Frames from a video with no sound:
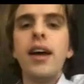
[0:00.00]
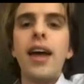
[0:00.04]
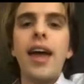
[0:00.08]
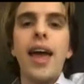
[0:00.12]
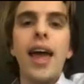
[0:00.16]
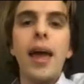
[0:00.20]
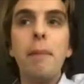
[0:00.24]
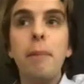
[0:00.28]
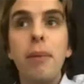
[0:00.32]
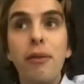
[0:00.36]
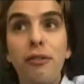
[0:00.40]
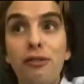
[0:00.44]

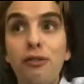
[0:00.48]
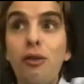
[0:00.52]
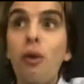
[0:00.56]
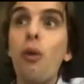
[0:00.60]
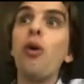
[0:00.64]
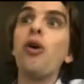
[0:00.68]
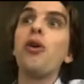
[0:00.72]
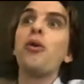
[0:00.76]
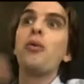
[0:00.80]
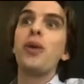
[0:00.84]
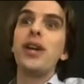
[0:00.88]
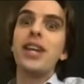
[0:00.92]
And
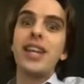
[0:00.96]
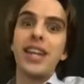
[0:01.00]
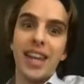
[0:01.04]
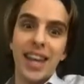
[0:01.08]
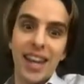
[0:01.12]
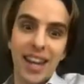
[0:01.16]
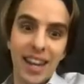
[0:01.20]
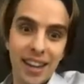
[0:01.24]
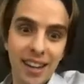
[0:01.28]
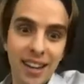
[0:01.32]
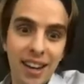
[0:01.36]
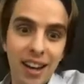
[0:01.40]
before we
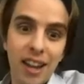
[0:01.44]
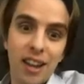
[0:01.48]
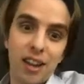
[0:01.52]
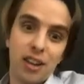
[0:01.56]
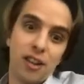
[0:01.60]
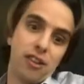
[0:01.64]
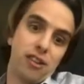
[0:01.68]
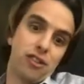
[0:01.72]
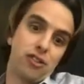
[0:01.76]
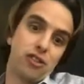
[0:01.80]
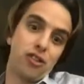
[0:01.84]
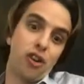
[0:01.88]
can
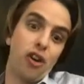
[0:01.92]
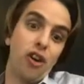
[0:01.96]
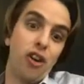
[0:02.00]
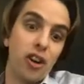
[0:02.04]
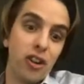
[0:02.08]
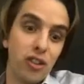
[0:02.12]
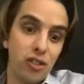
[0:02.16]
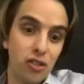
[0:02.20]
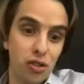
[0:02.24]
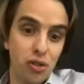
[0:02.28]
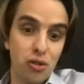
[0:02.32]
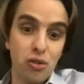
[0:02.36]

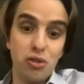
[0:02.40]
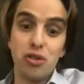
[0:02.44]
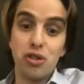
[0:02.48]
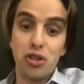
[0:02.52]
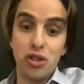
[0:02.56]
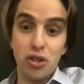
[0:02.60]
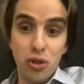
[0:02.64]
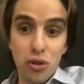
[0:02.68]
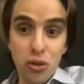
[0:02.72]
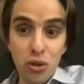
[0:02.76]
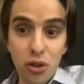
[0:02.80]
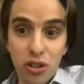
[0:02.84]
start to
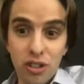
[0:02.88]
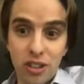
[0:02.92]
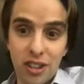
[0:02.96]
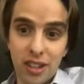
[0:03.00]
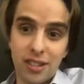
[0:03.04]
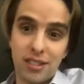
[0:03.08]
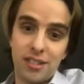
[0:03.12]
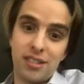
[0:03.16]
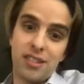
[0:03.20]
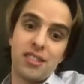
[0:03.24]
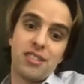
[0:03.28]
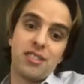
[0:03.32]
use the
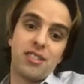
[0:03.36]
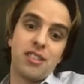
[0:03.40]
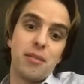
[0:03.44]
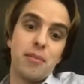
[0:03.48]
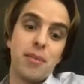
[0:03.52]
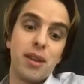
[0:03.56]
system